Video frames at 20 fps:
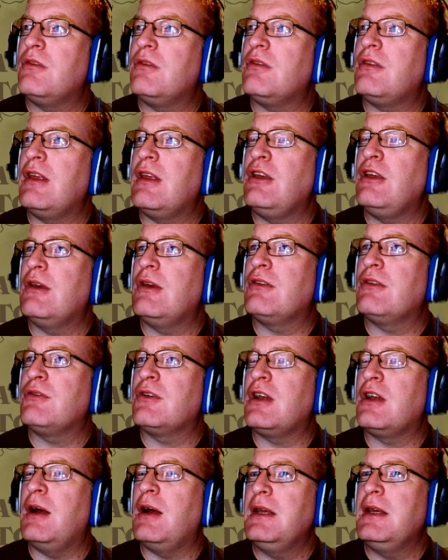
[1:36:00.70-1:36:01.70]
thank you guys for
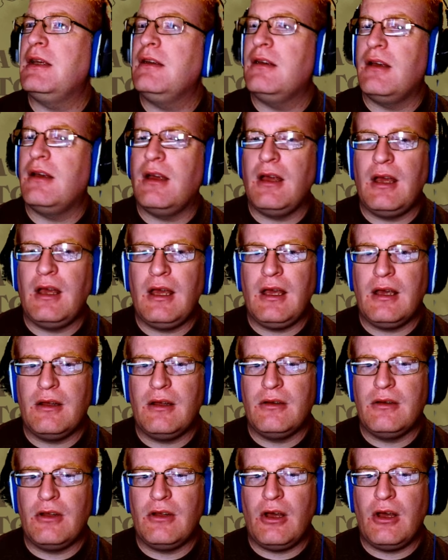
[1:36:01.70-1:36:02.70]
coming,
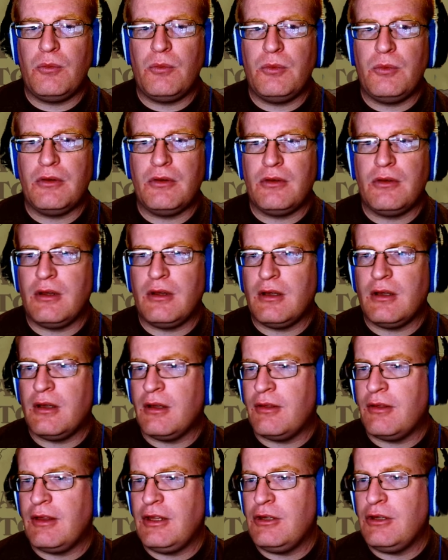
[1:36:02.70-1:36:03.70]
and uh, we'll uh,
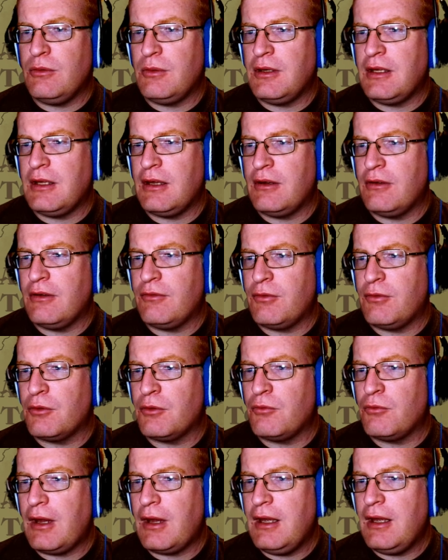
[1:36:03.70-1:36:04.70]
thank you again for the
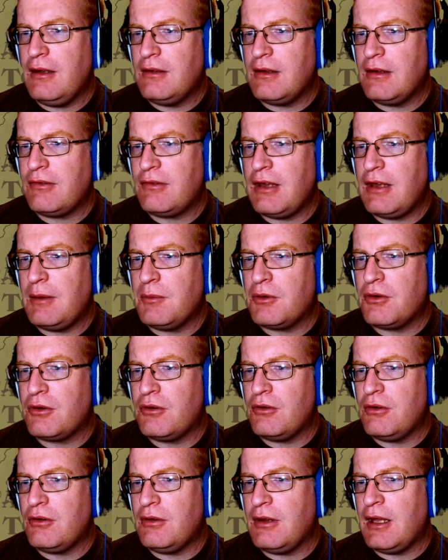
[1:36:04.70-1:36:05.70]
raid, Deaf Gamer
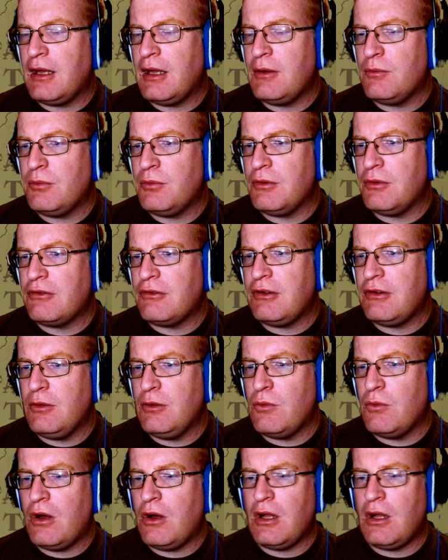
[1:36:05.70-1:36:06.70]
Girl, and we'll see
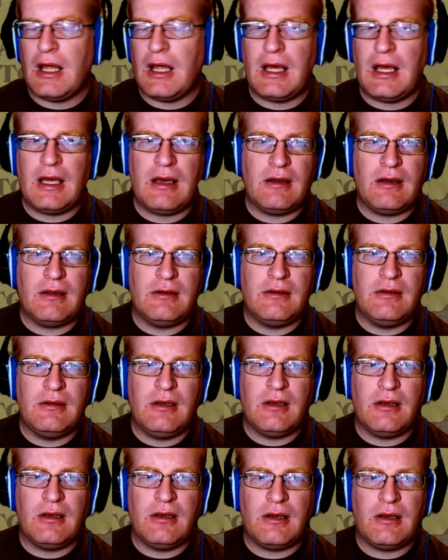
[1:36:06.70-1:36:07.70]
you all on
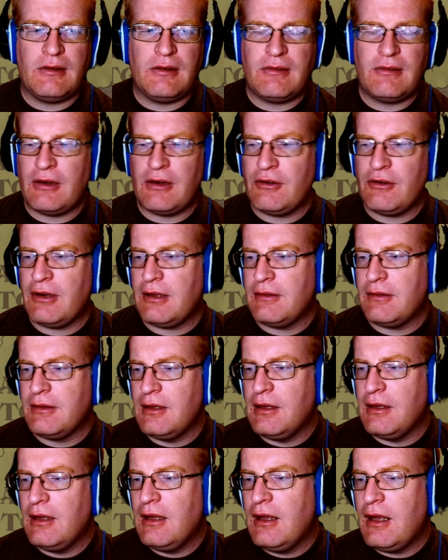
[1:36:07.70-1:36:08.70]
uh, on Saturday.
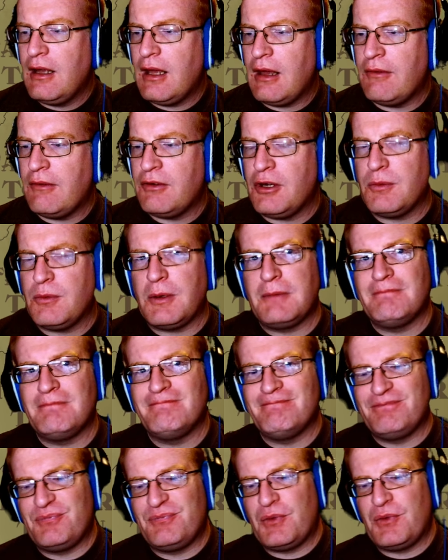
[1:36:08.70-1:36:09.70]
Have a good one.
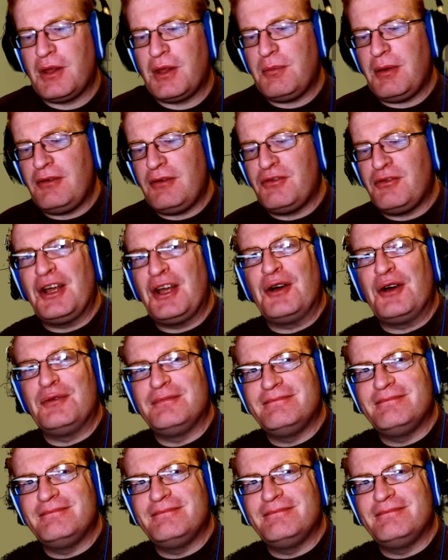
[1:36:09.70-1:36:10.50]
Bye for now.